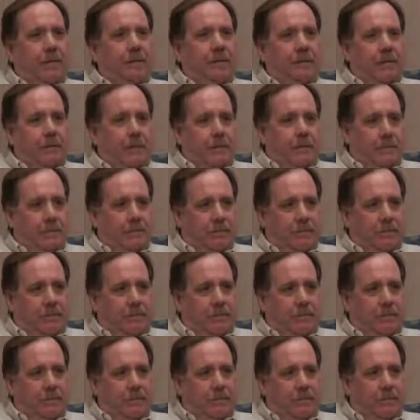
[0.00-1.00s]
So,
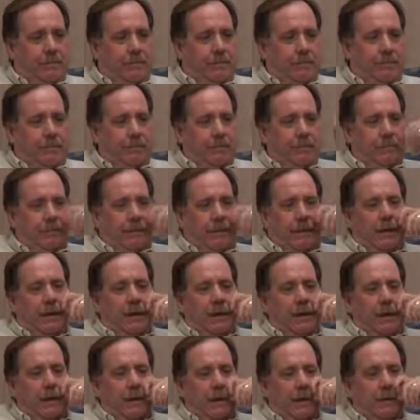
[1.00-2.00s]
you know, if you were
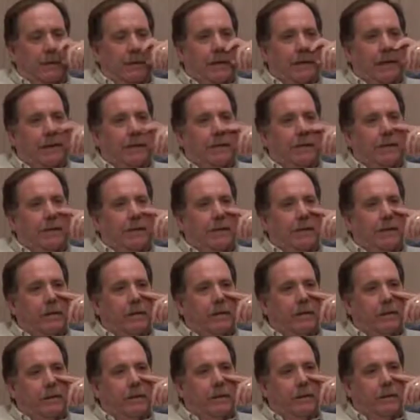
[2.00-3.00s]
invited to go down to
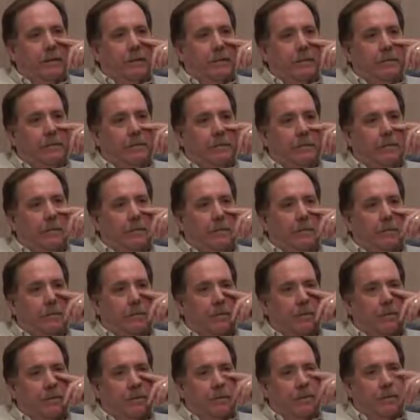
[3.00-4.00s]
there, then you know
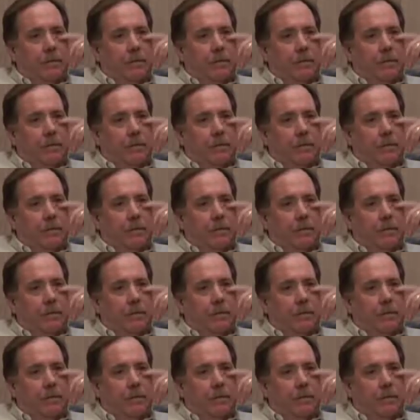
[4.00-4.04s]
you're,